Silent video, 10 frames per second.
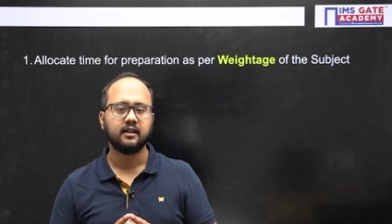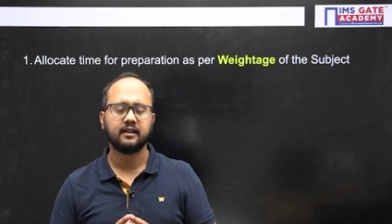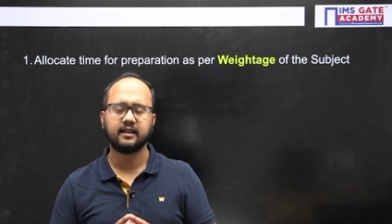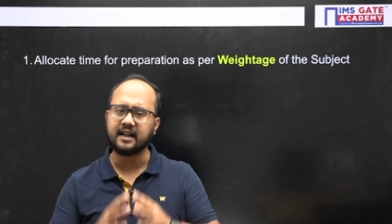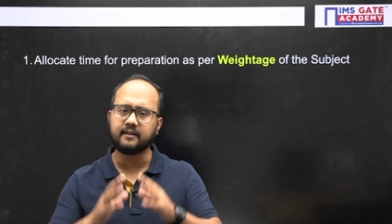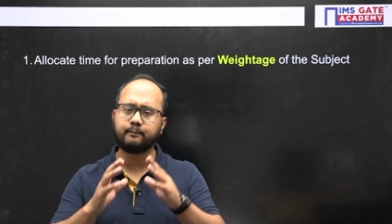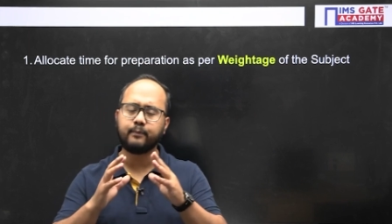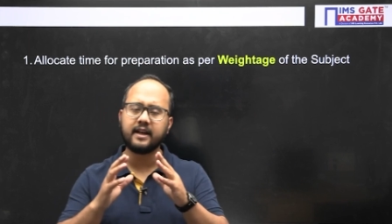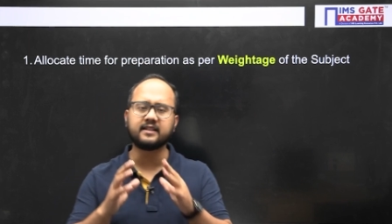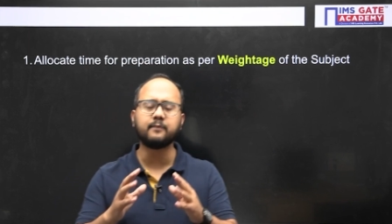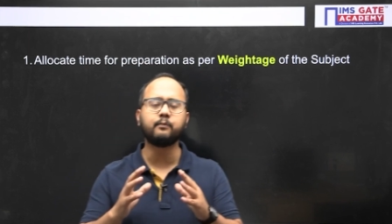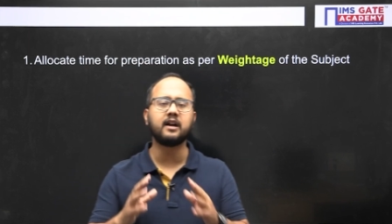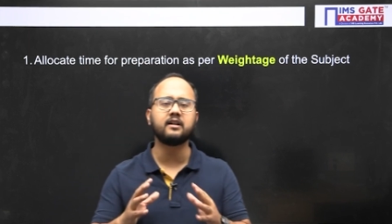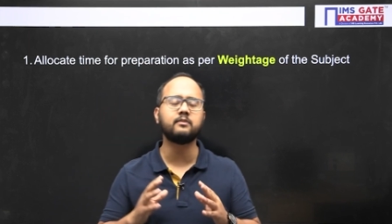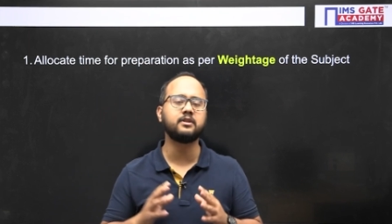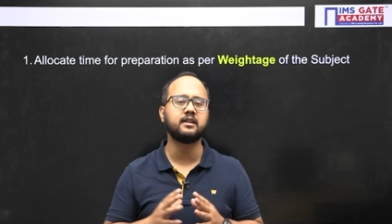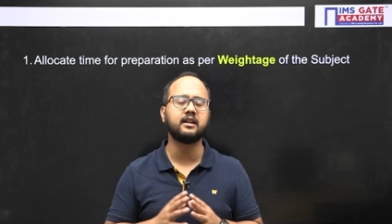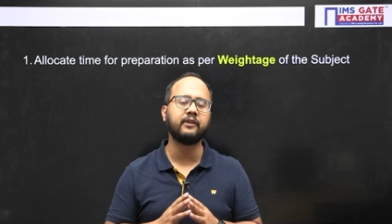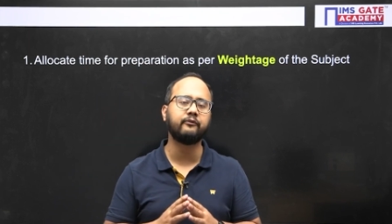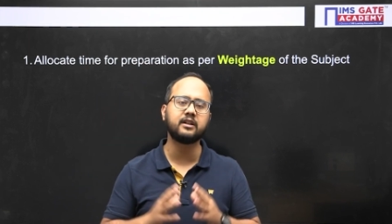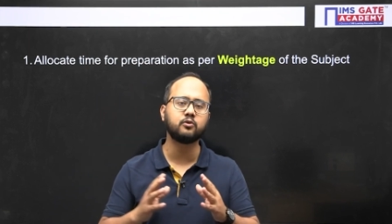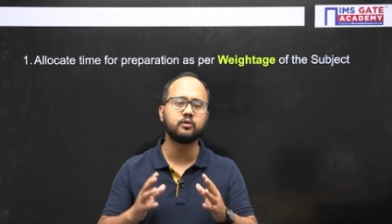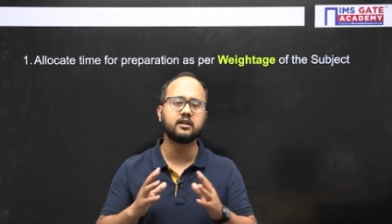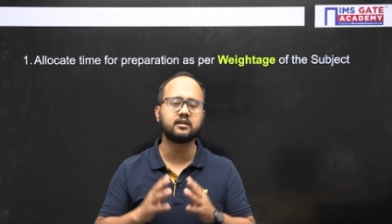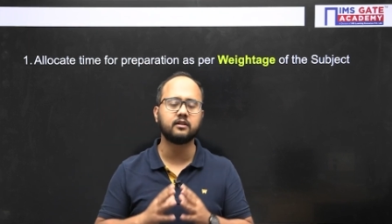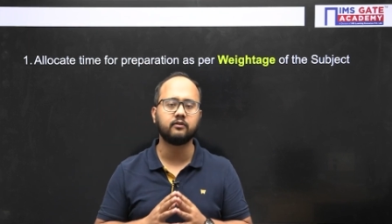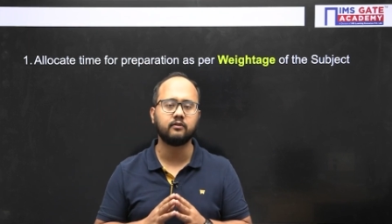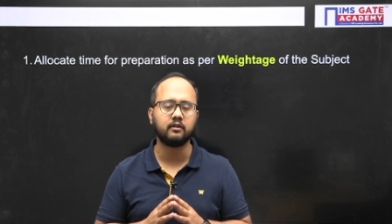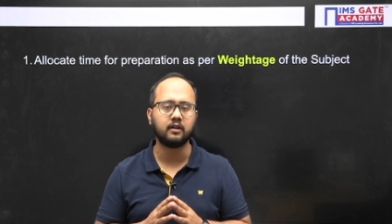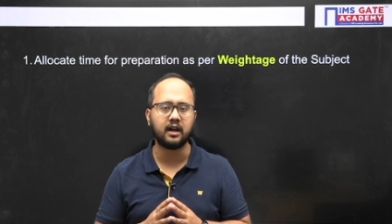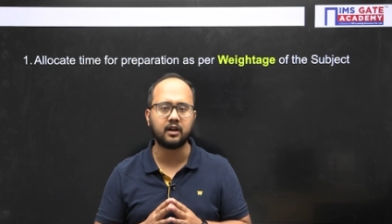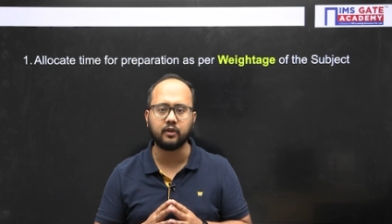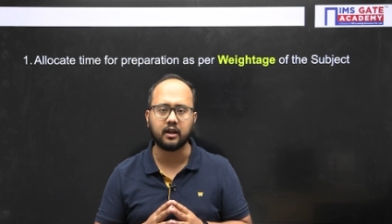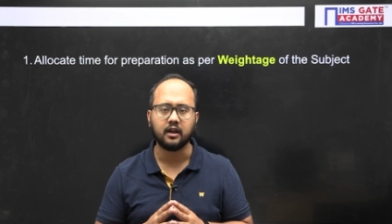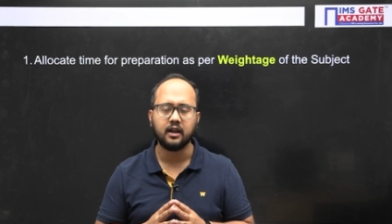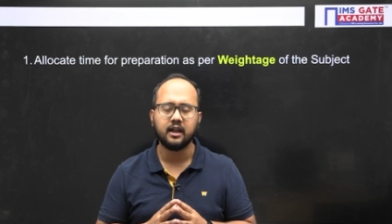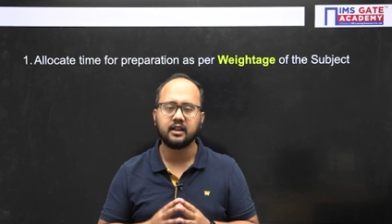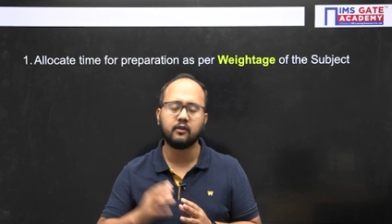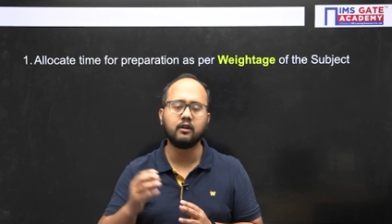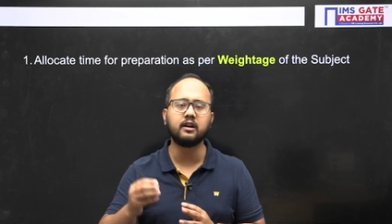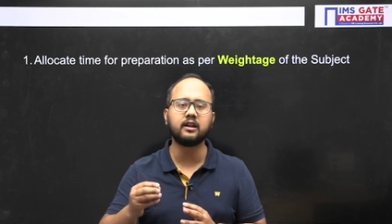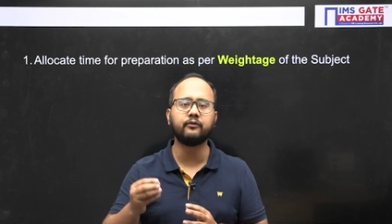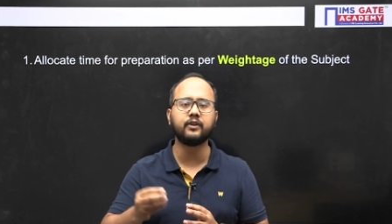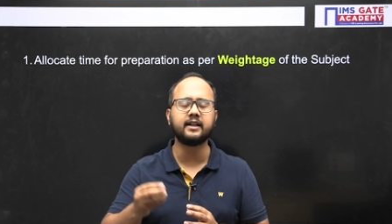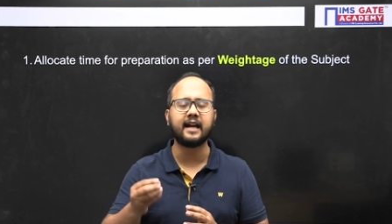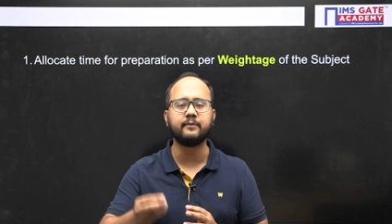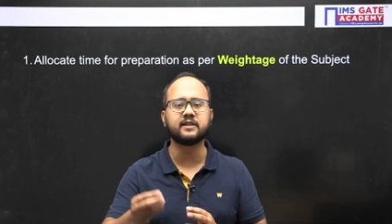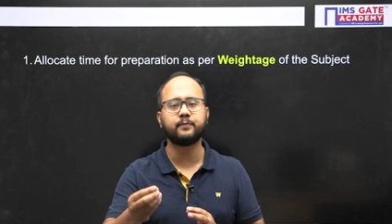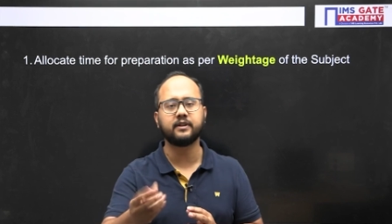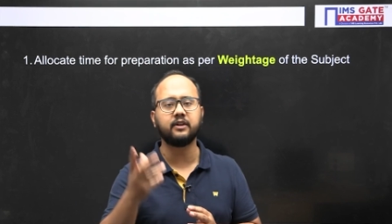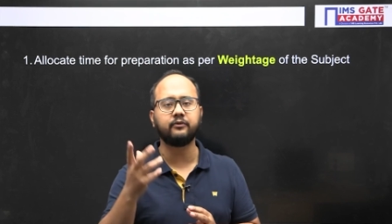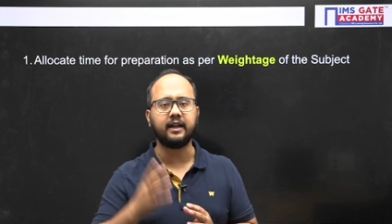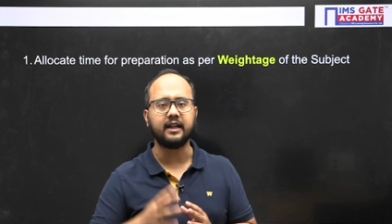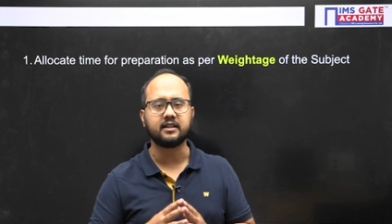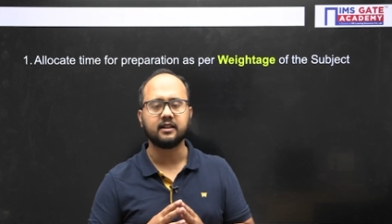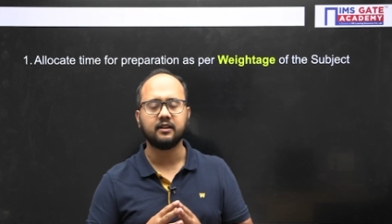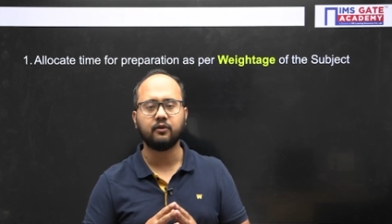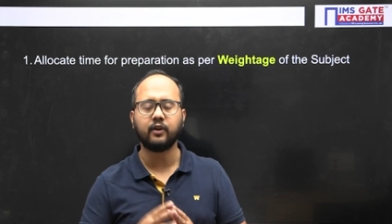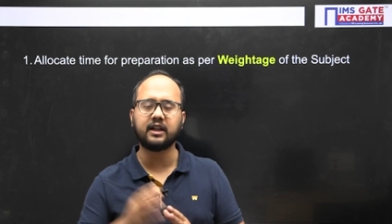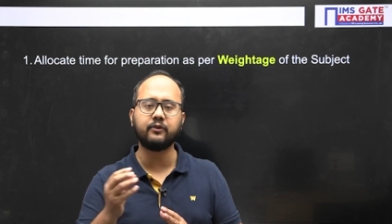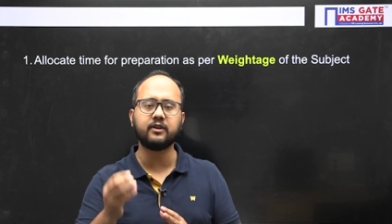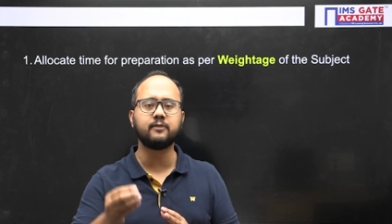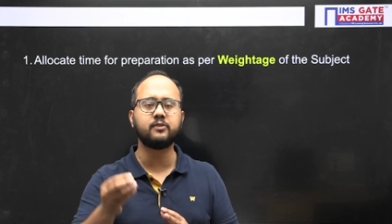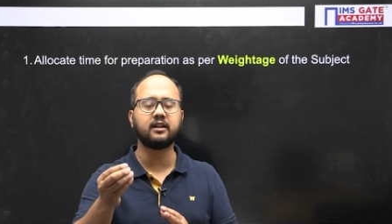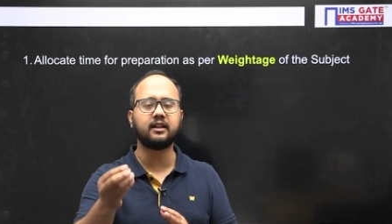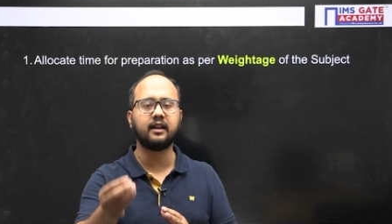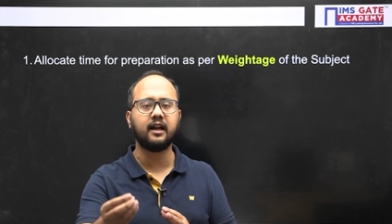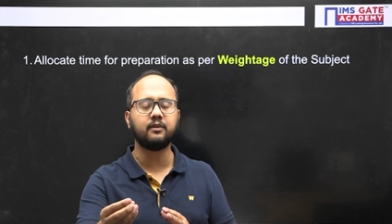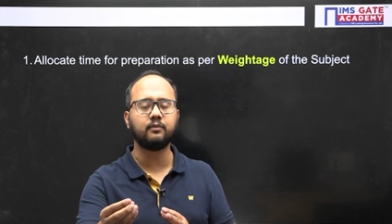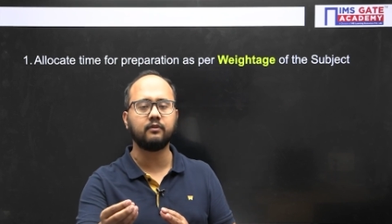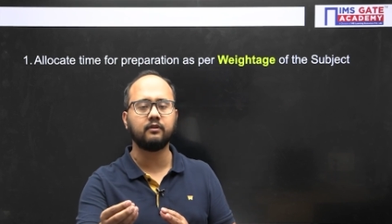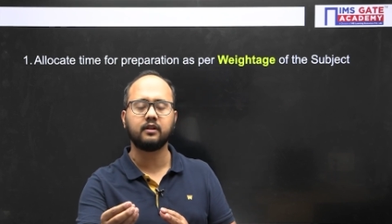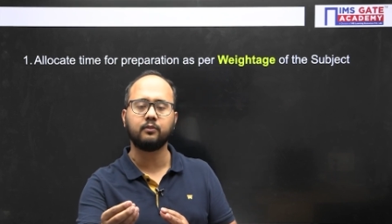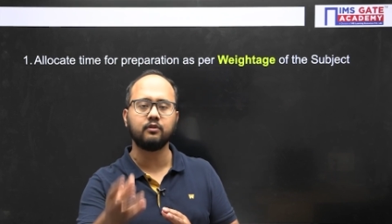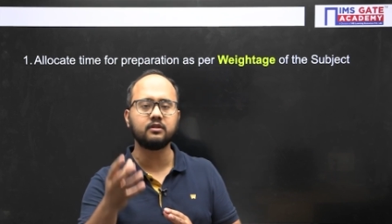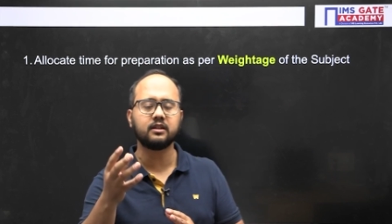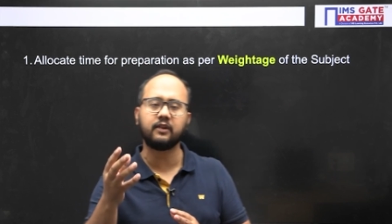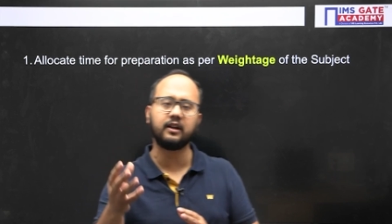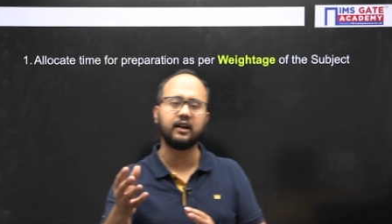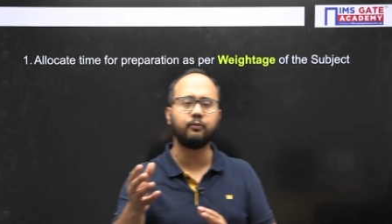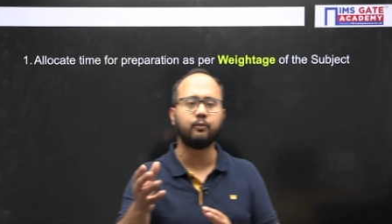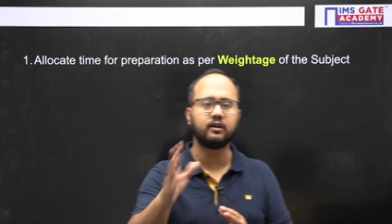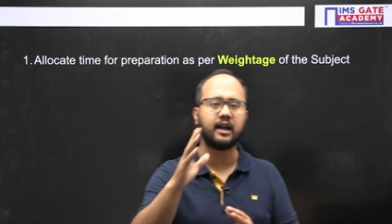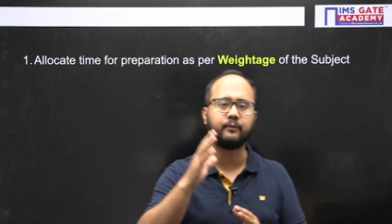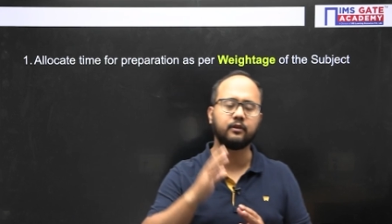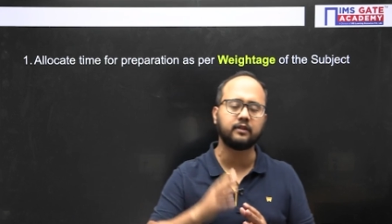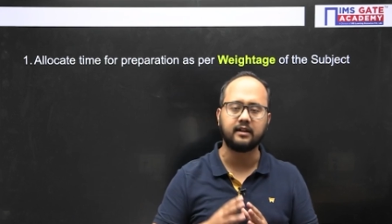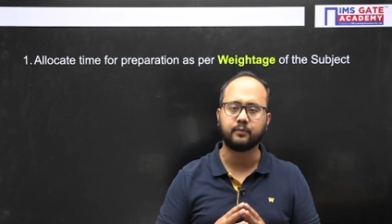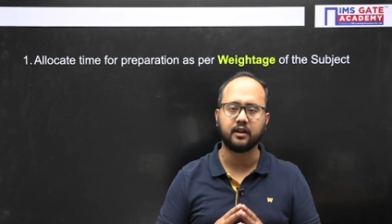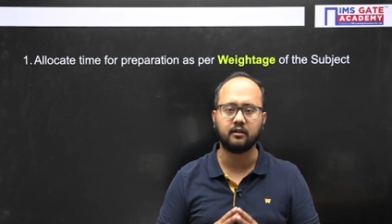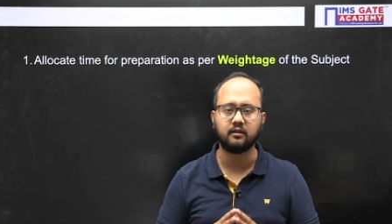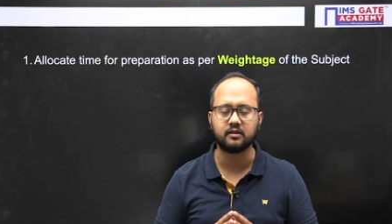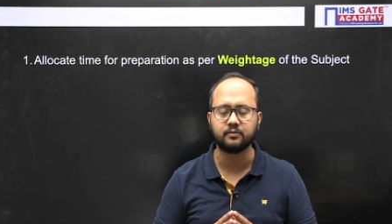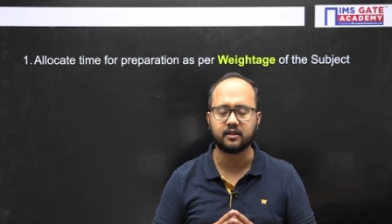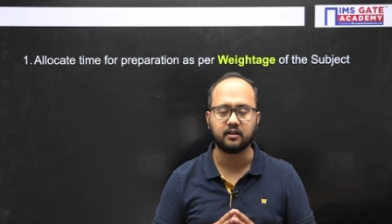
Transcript: That basic blunder mistake every student's are doing. They will not give the time as per the weightage. Whatever subject they like the most, they will give more time to that particular subject.